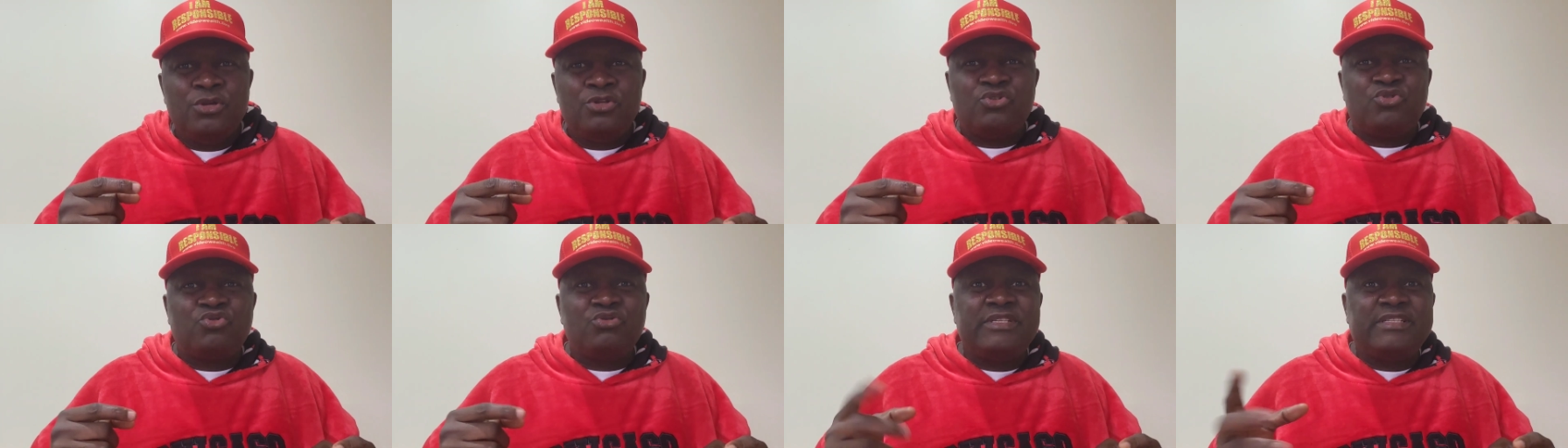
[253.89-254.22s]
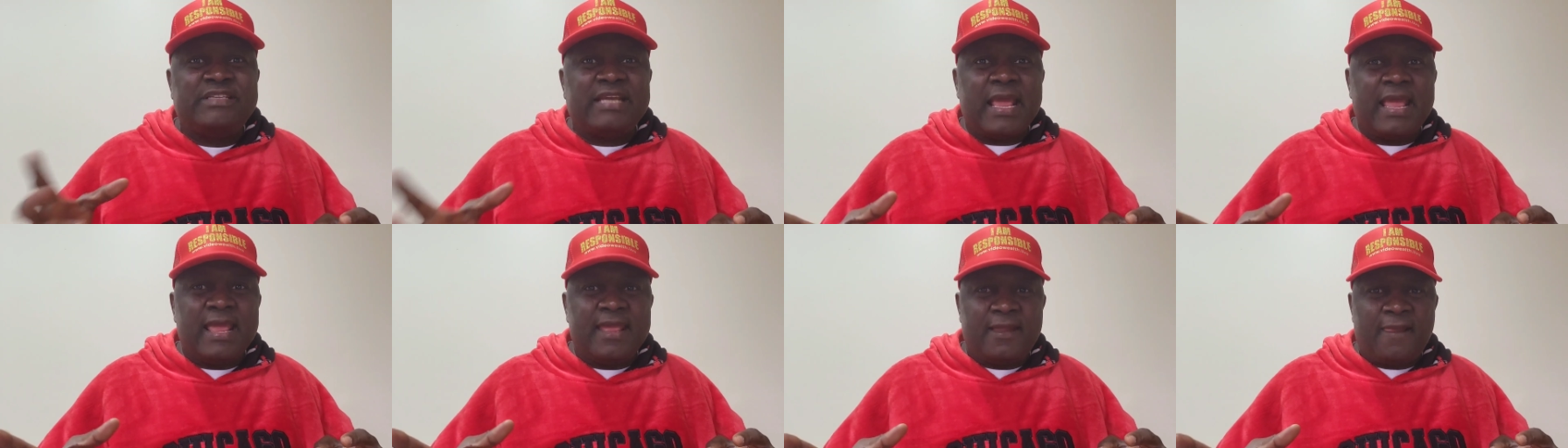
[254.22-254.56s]

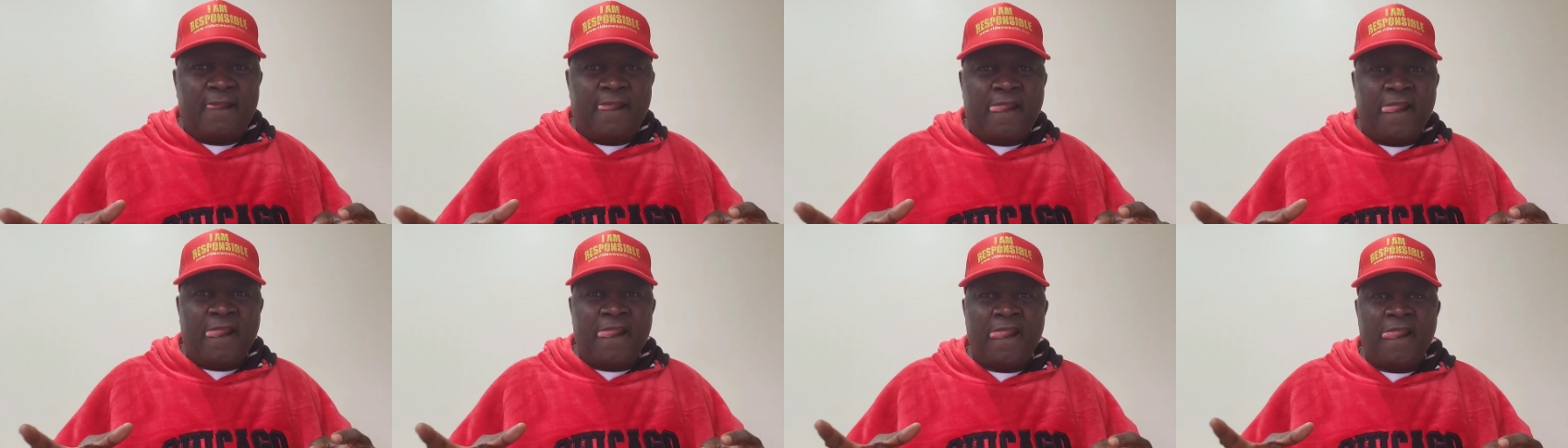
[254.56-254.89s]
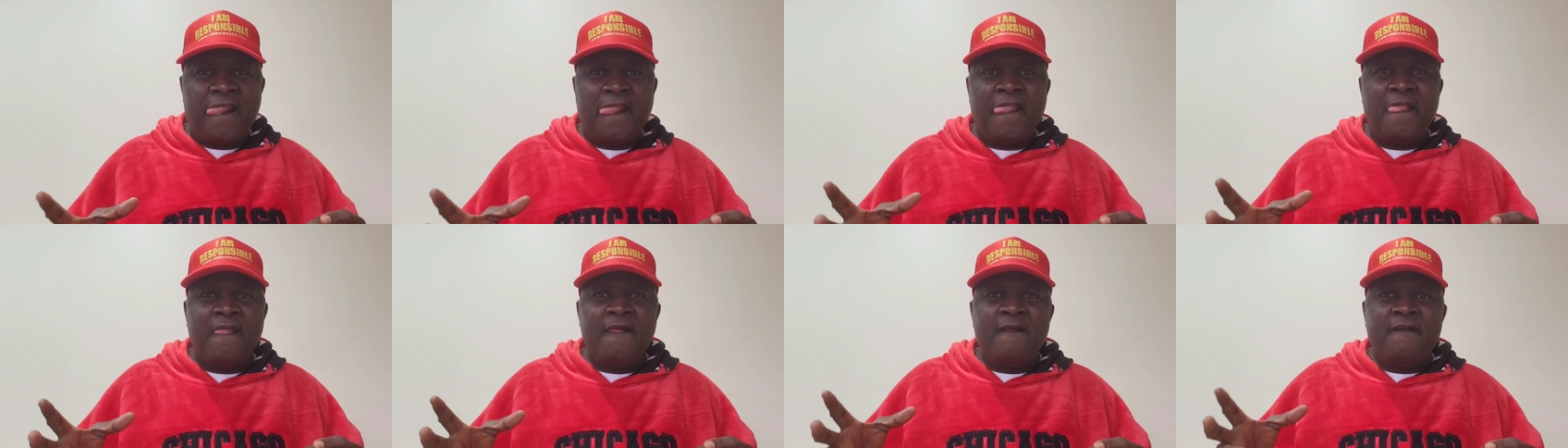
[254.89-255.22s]
Today,
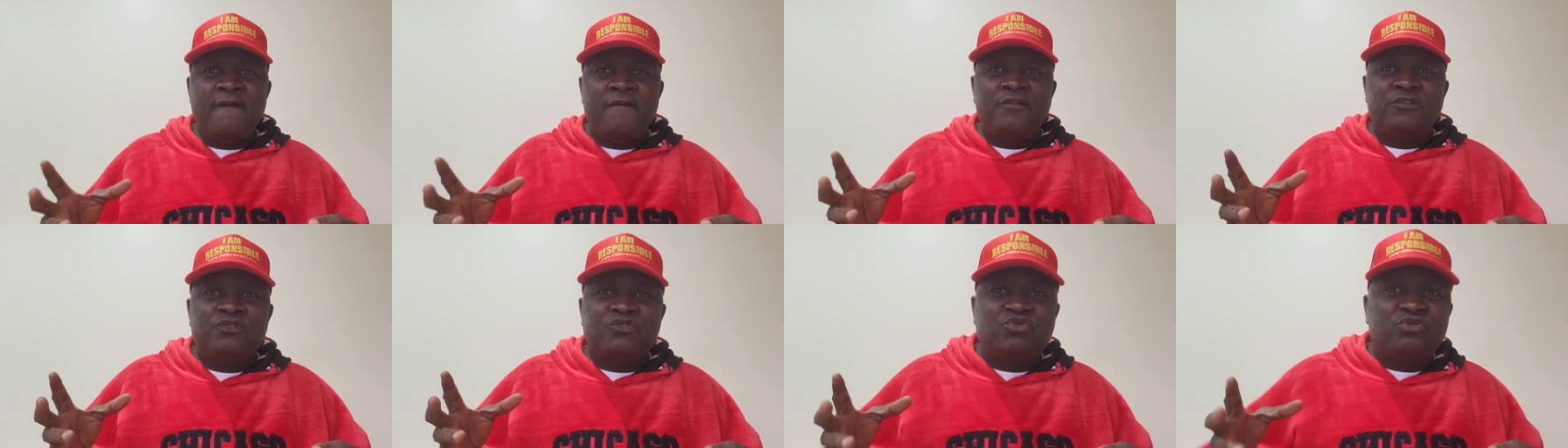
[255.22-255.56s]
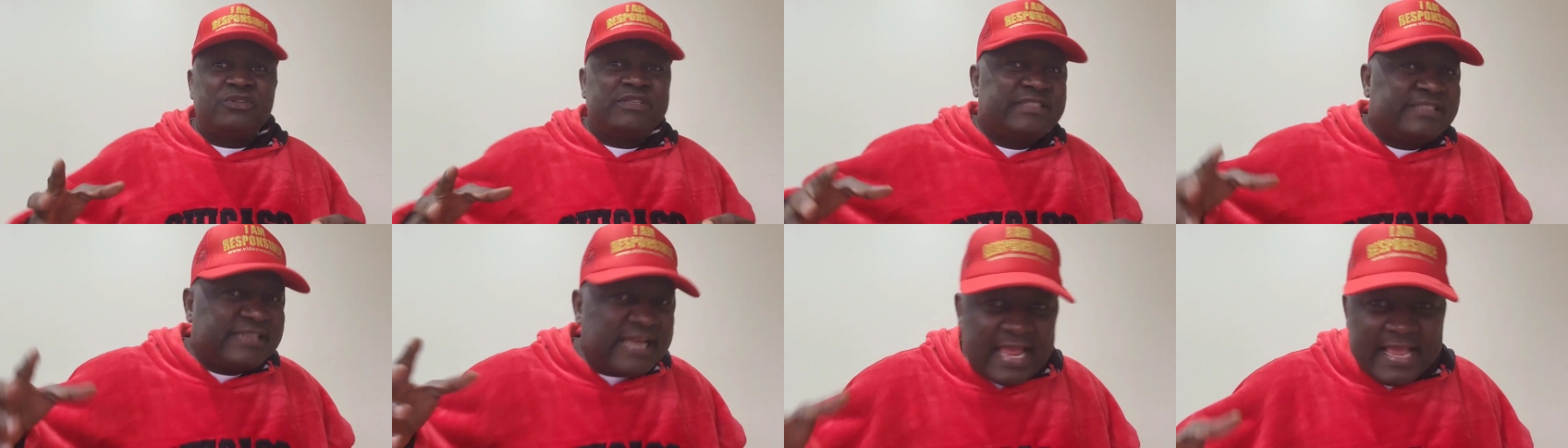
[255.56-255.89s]

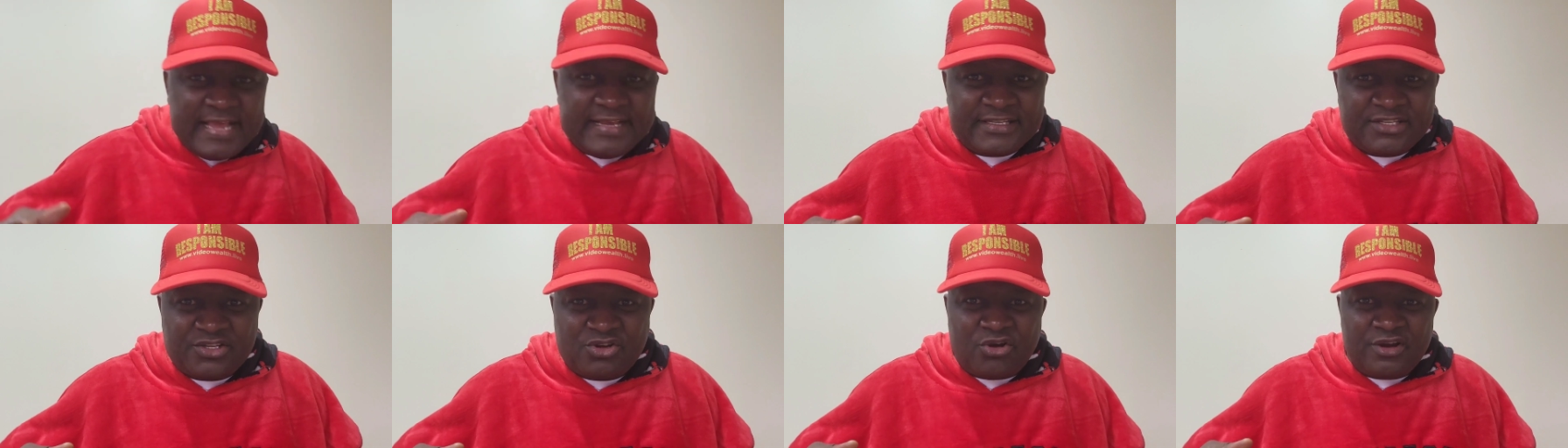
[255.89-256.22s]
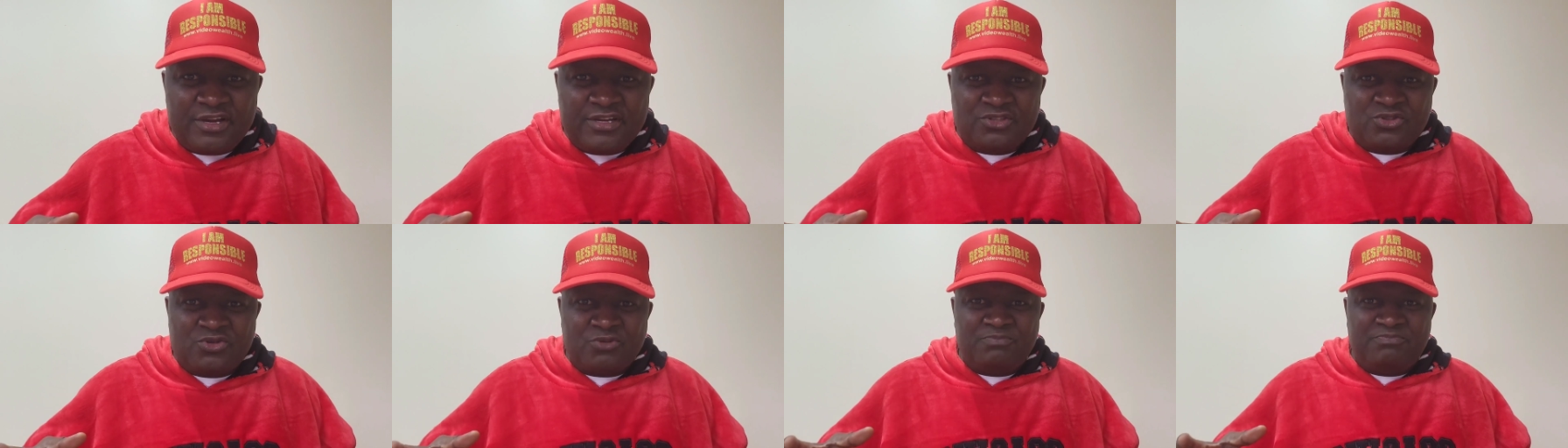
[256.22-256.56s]
Today is
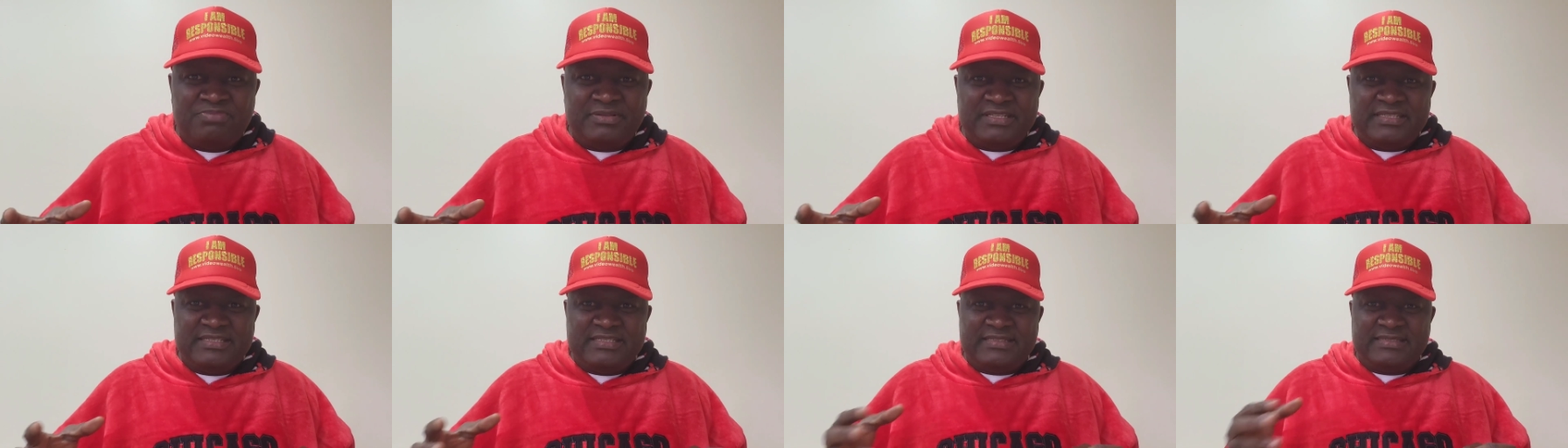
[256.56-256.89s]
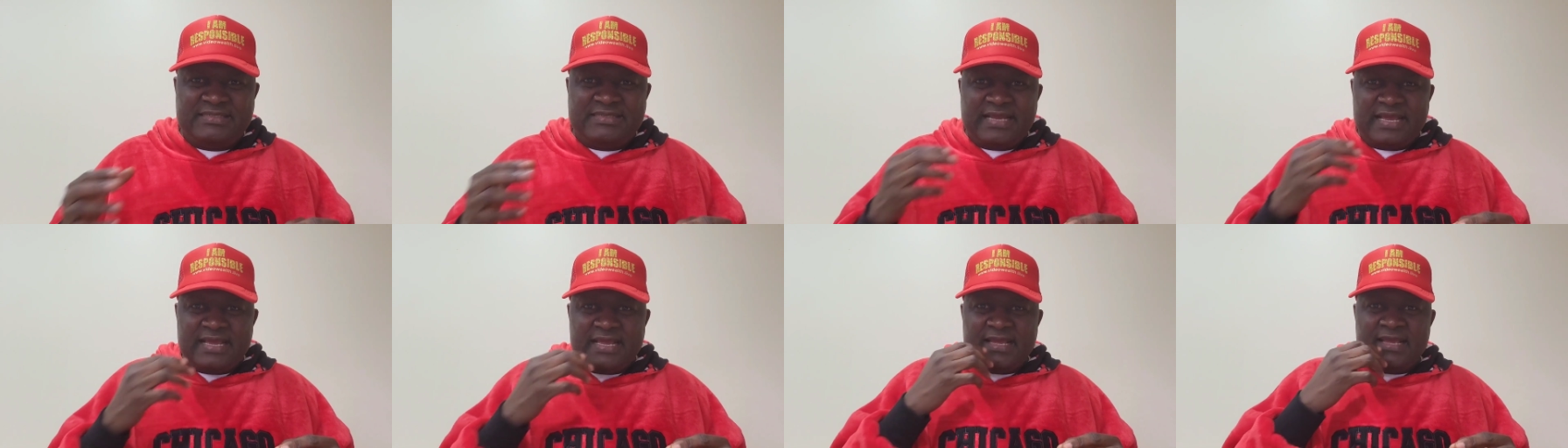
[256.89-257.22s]
going to be the
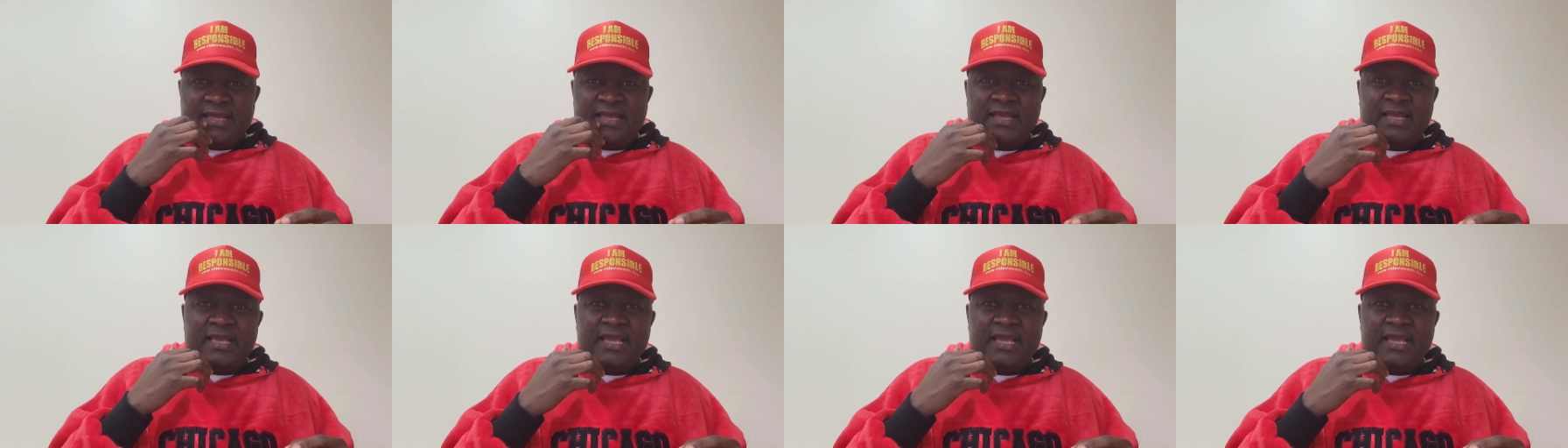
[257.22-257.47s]
day.